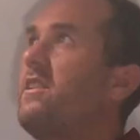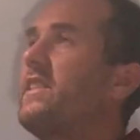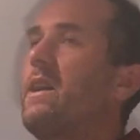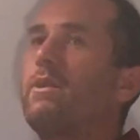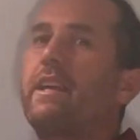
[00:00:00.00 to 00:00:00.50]

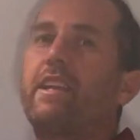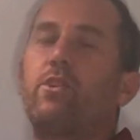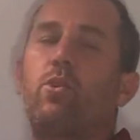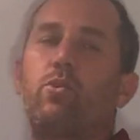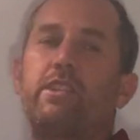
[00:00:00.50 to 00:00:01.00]
they were getting
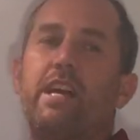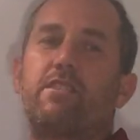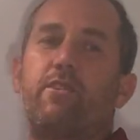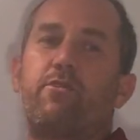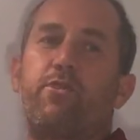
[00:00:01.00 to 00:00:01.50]
called out
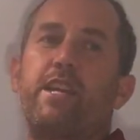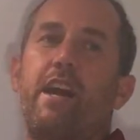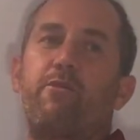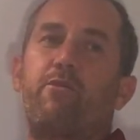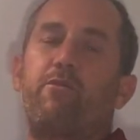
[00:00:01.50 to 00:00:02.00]
to
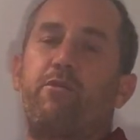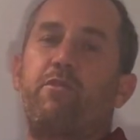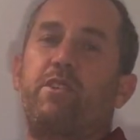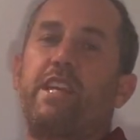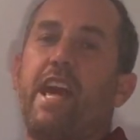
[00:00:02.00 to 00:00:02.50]

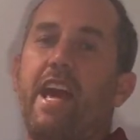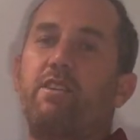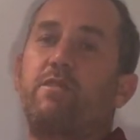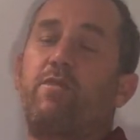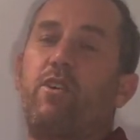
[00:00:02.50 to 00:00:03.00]
350
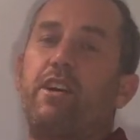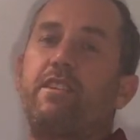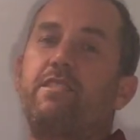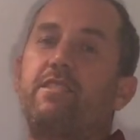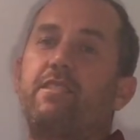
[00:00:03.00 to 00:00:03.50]
house
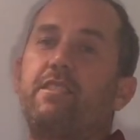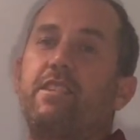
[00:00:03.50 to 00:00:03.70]
fires